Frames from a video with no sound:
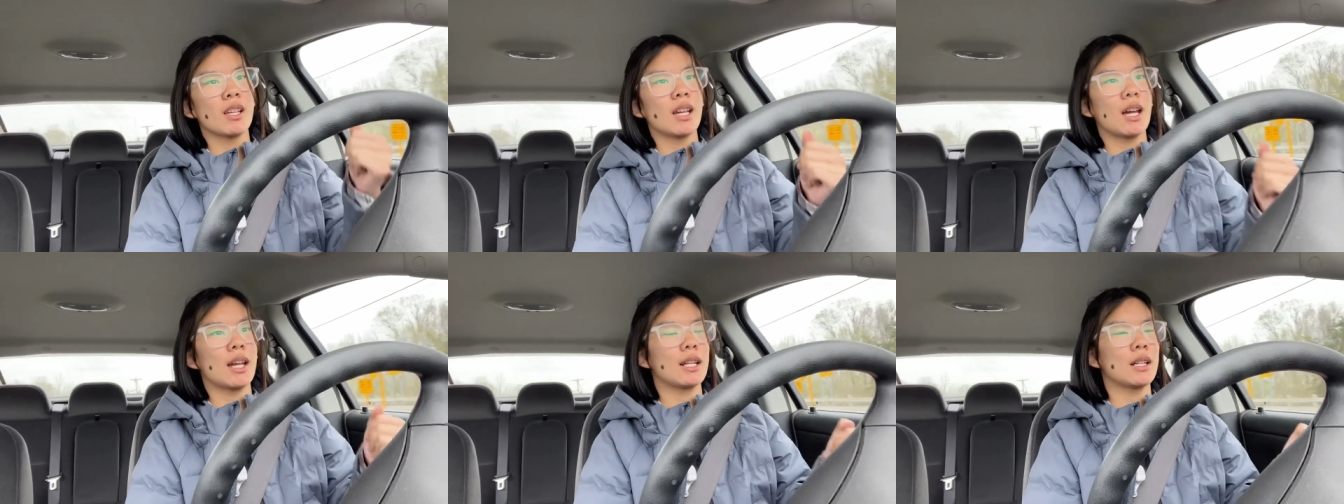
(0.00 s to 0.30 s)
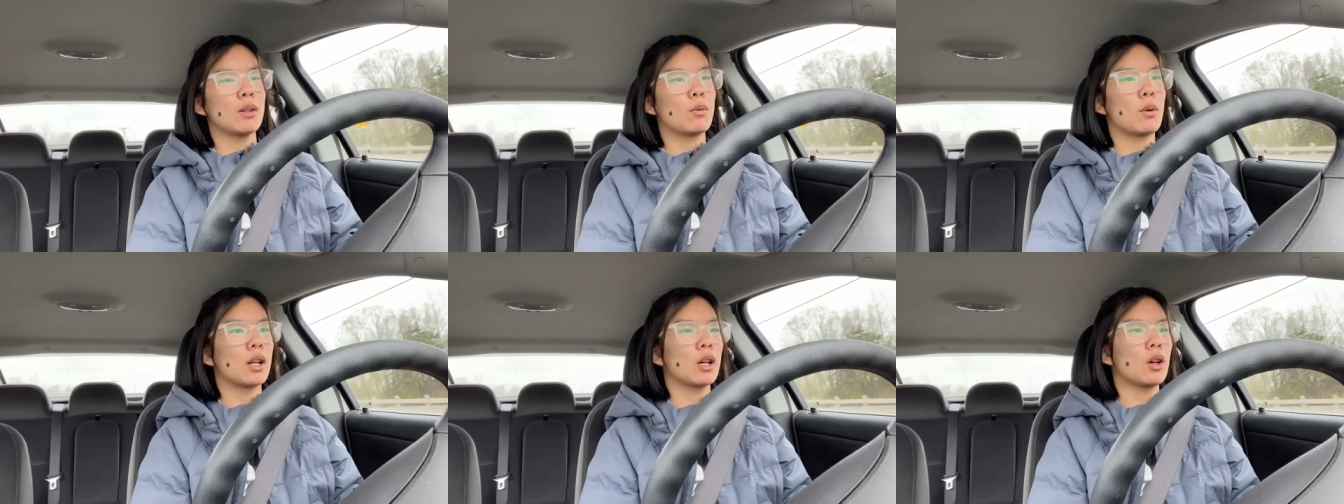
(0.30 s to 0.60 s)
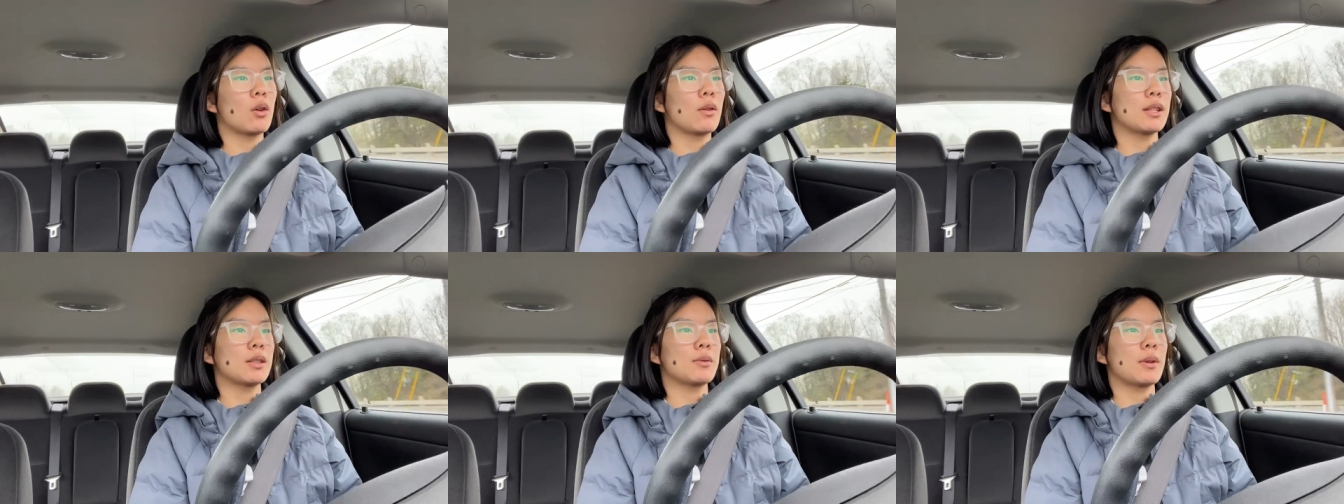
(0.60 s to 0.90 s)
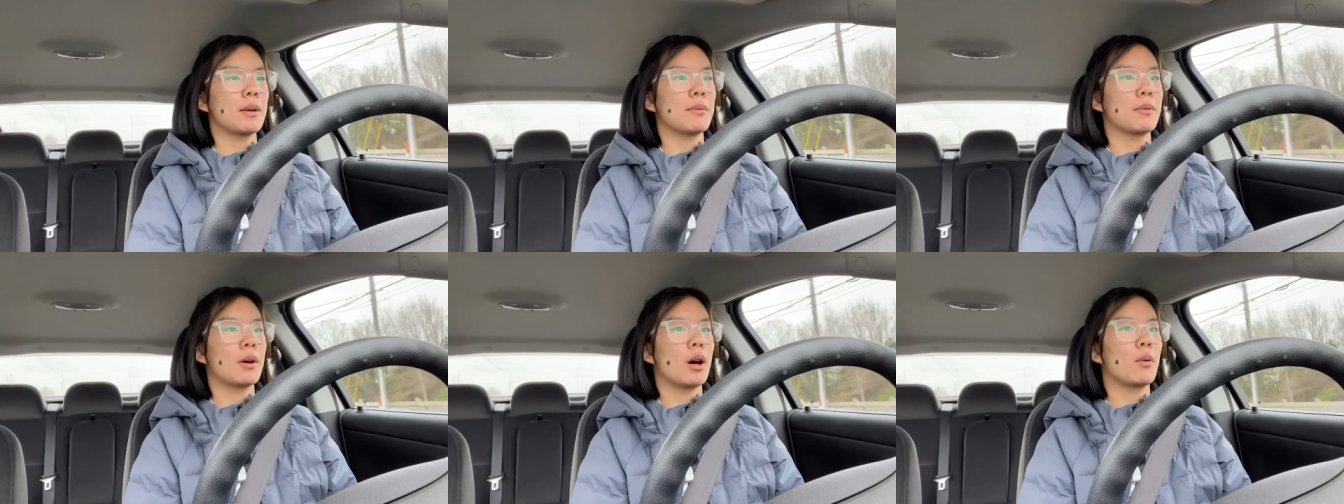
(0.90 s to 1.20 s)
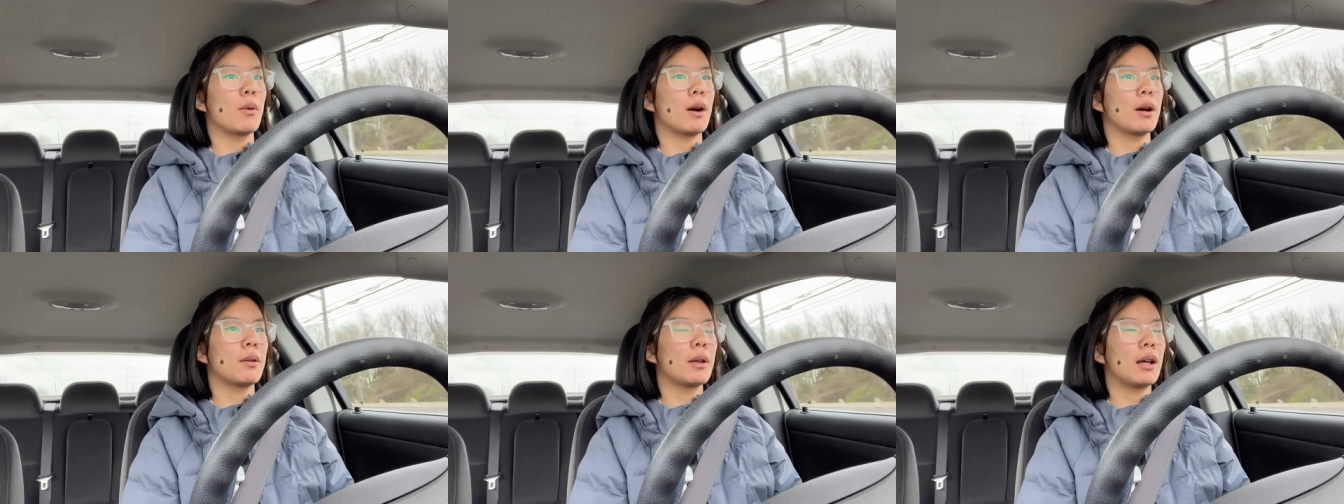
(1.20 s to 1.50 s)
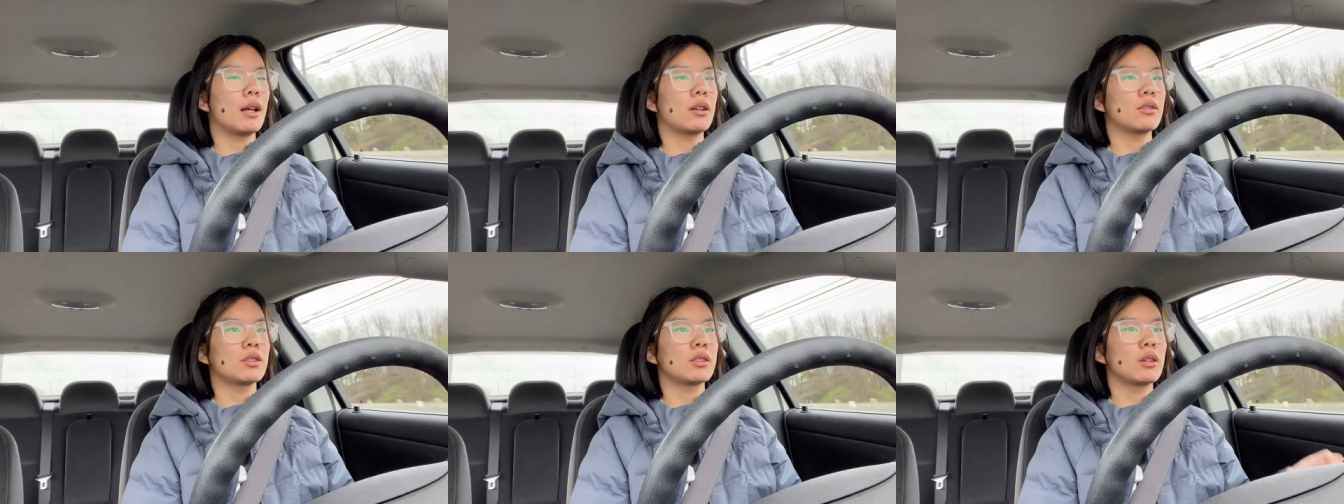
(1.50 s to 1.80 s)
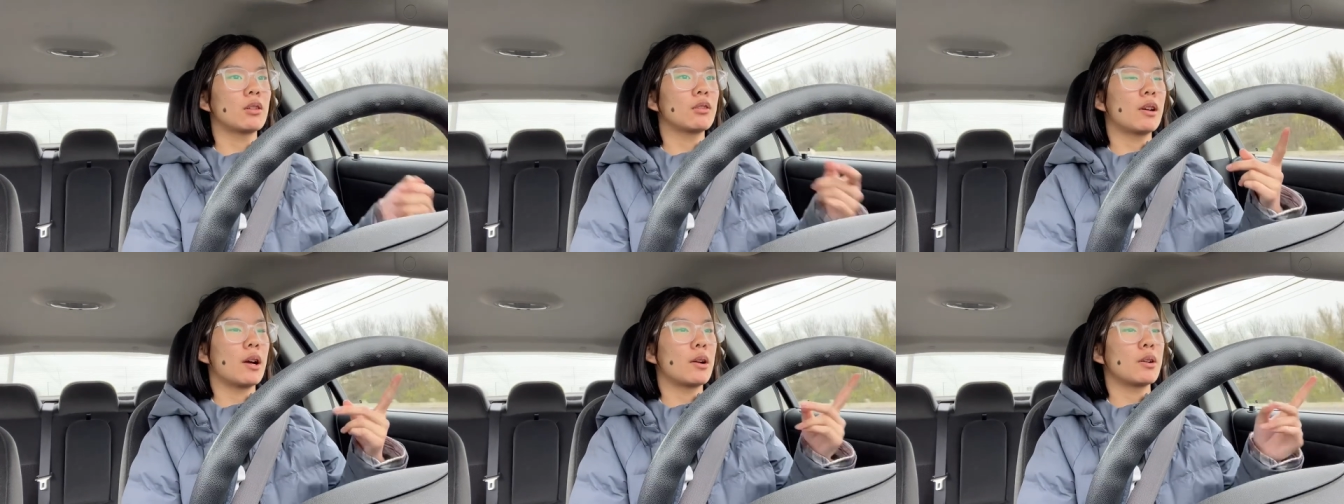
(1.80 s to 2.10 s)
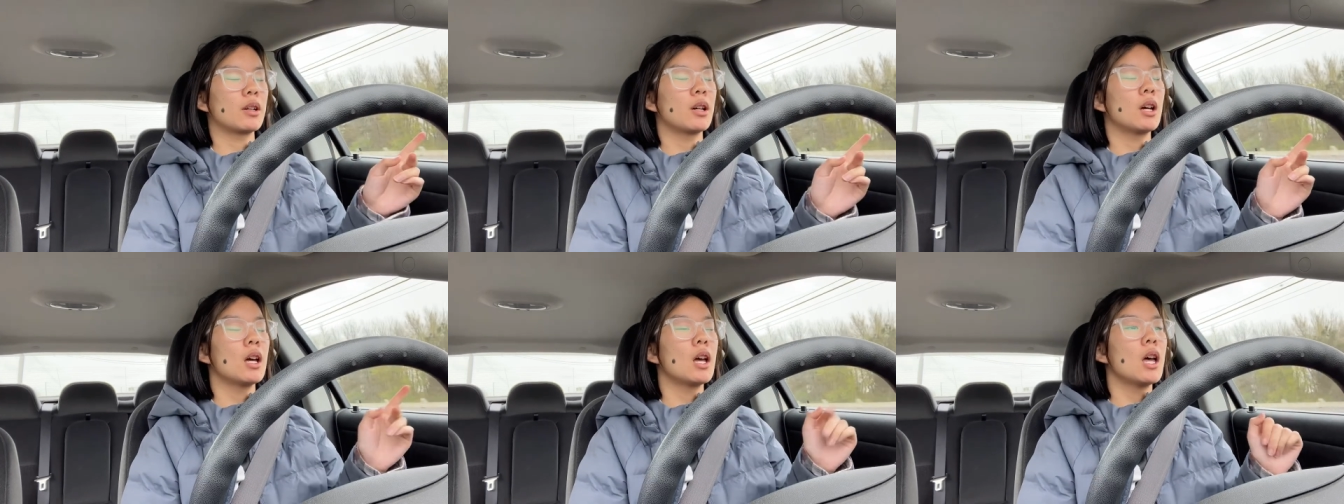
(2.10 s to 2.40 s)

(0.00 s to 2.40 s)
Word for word: I didn't want to go this way. Oh well, I'll just go around.